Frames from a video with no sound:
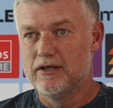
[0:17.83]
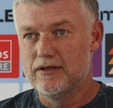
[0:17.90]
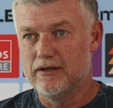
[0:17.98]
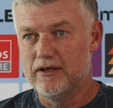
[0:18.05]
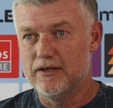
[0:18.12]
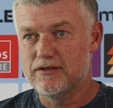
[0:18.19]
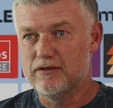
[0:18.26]

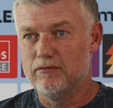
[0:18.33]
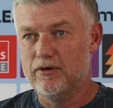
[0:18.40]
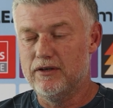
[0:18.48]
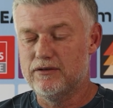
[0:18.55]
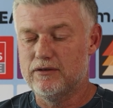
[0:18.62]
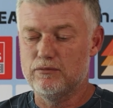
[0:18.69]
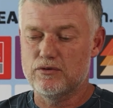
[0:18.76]
to get some
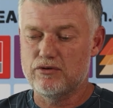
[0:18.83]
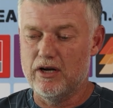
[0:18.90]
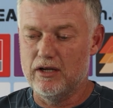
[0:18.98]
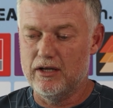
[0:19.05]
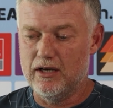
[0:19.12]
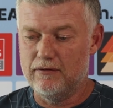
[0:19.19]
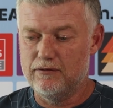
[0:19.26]
rest, and we'll
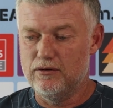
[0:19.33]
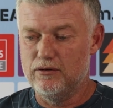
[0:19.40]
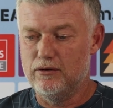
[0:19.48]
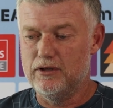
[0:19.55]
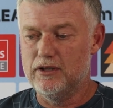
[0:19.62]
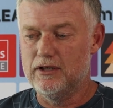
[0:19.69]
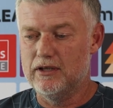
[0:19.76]
train in the
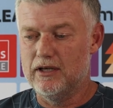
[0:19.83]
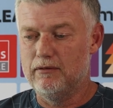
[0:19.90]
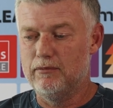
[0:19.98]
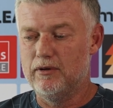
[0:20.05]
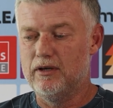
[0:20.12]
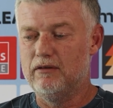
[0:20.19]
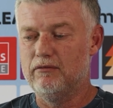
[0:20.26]
afternoon
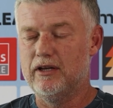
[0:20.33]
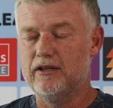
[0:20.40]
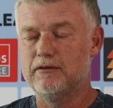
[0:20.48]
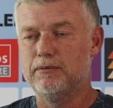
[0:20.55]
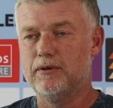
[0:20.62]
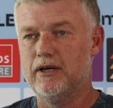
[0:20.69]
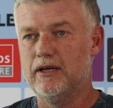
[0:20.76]
and be ready
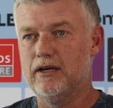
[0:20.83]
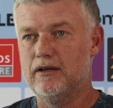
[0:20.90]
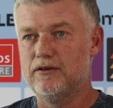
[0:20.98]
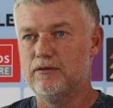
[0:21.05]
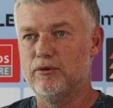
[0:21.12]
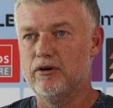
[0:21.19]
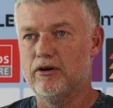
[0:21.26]
to play
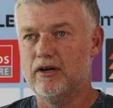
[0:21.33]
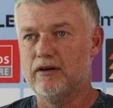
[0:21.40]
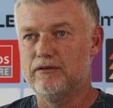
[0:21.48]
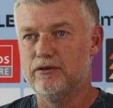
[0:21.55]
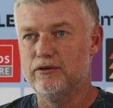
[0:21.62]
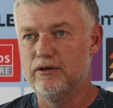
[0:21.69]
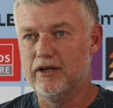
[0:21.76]
tomorrow
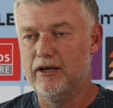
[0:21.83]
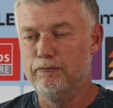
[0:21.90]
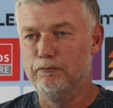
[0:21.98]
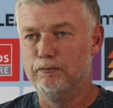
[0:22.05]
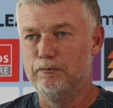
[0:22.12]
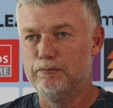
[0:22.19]
afternoon again.